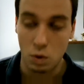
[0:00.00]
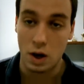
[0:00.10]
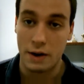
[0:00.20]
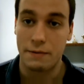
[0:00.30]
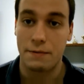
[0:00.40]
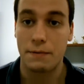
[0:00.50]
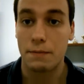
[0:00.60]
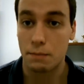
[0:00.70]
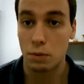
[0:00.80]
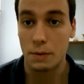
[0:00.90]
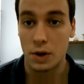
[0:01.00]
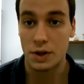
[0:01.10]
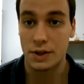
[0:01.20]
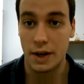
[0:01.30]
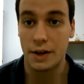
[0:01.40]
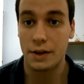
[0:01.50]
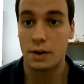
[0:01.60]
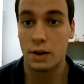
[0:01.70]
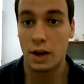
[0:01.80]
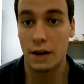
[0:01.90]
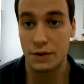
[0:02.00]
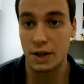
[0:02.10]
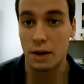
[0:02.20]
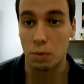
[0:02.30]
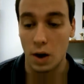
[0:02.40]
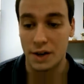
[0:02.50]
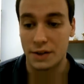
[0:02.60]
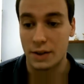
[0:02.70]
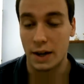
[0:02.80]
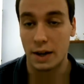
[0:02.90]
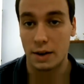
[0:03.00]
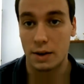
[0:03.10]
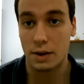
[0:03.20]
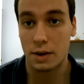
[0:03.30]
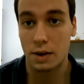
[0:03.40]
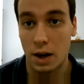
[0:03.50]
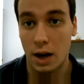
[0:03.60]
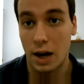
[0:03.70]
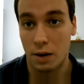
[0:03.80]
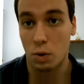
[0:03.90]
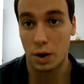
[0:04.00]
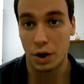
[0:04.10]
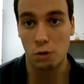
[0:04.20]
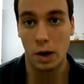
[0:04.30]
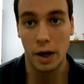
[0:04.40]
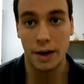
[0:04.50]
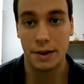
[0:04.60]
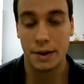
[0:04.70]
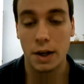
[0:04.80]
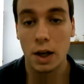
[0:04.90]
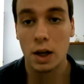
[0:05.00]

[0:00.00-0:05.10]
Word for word: for what I've pretty much set. I have a set price that I want to go by.